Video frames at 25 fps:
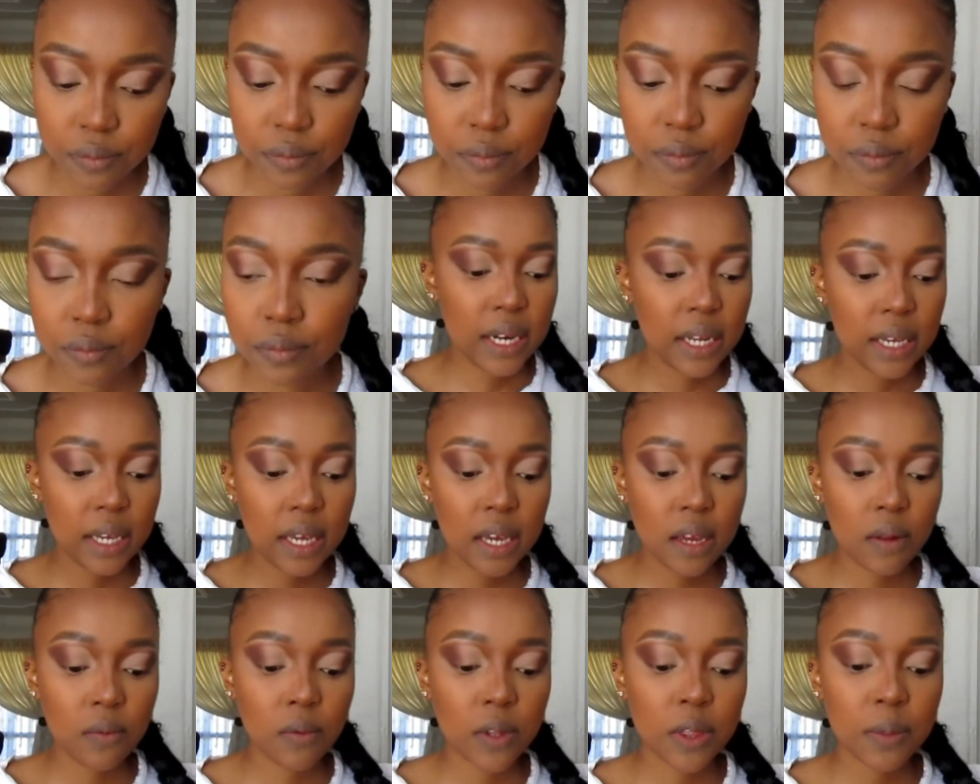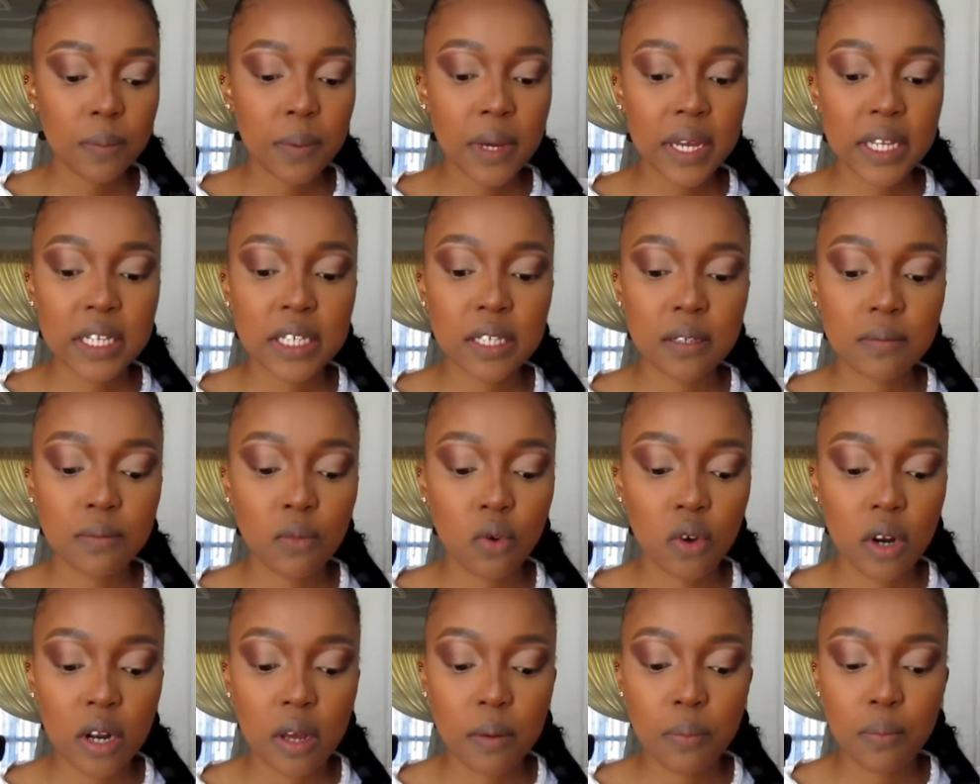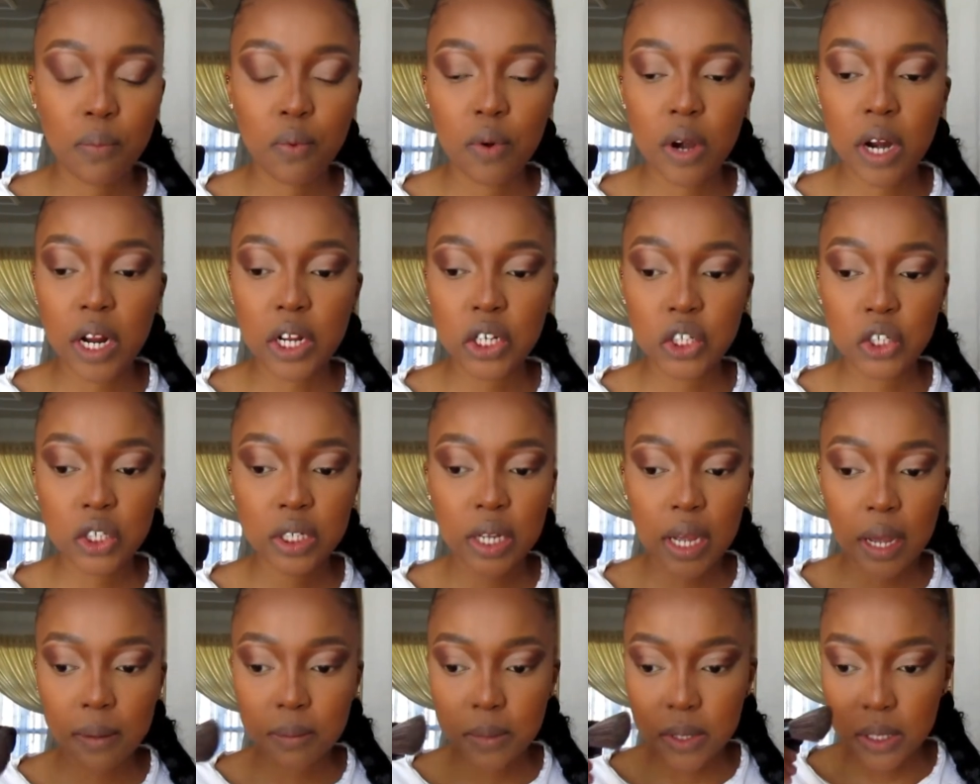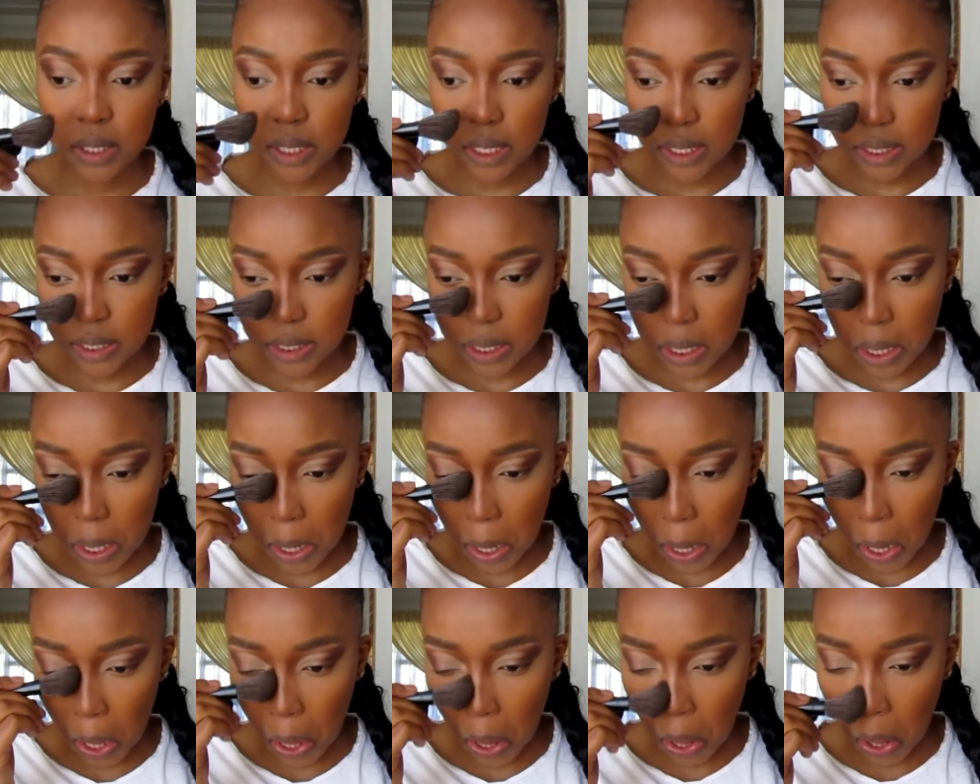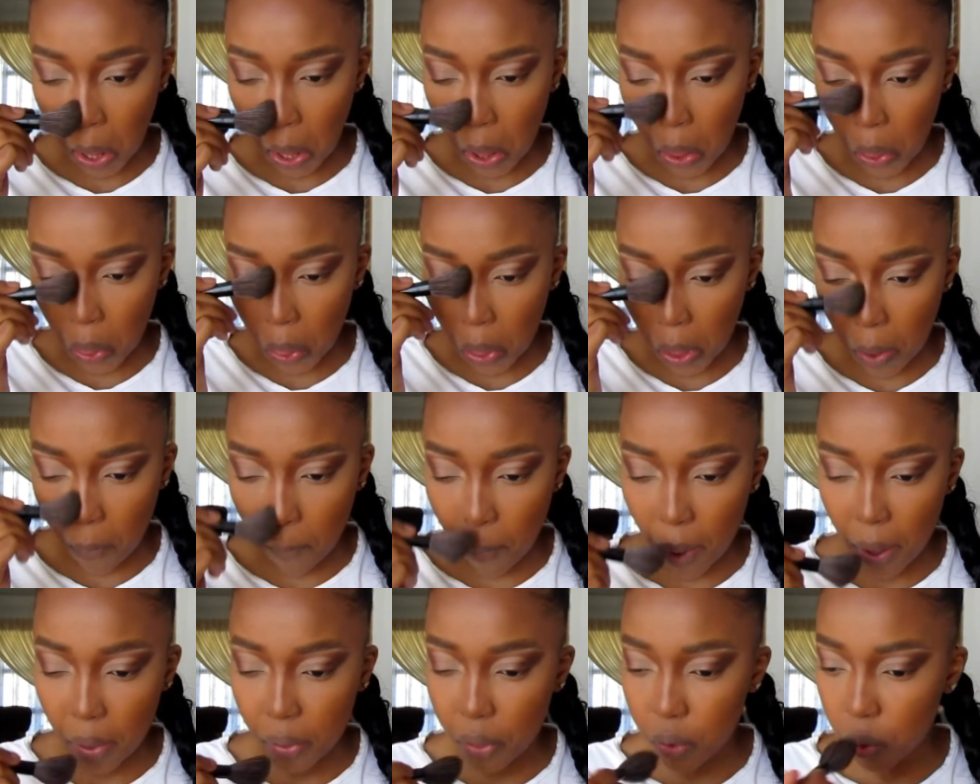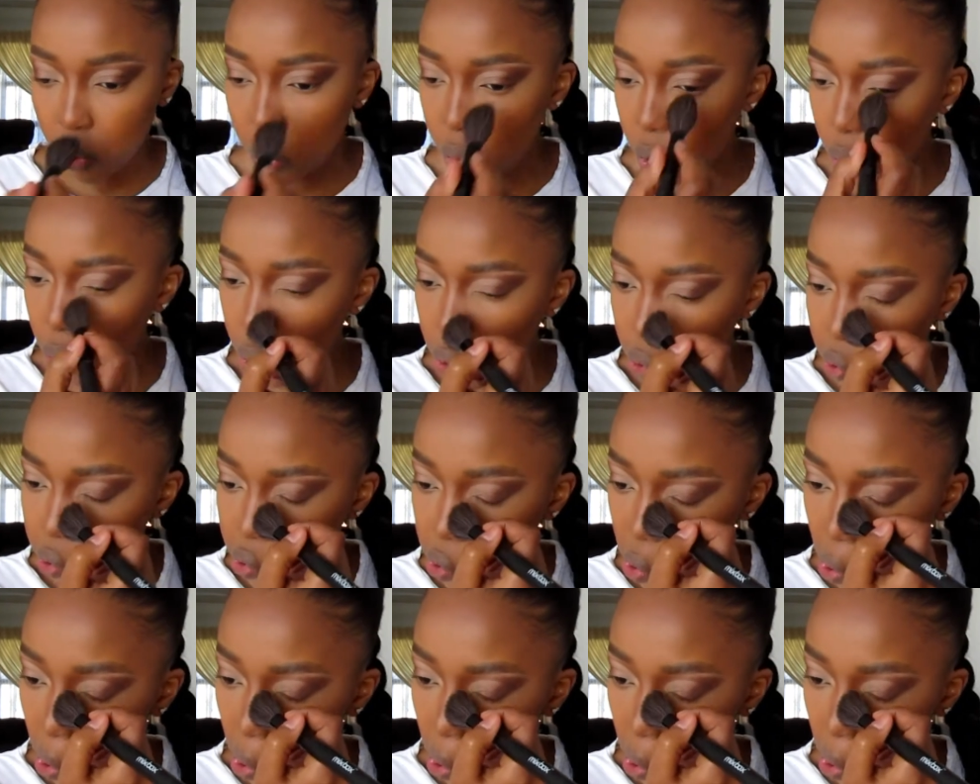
And again with my smaller brush, I'm setting there by the nose.